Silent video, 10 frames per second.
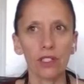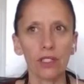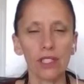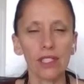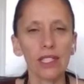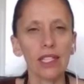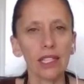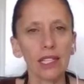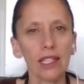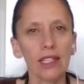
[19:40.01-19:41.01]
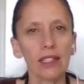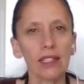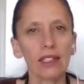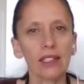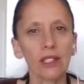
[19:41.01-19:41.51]
sitting
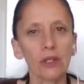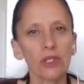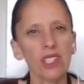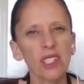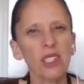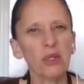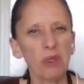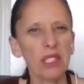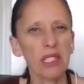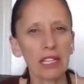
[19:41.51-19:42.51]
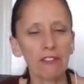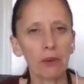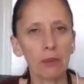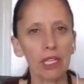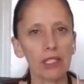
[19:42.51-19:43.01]
in, does this resonate for me?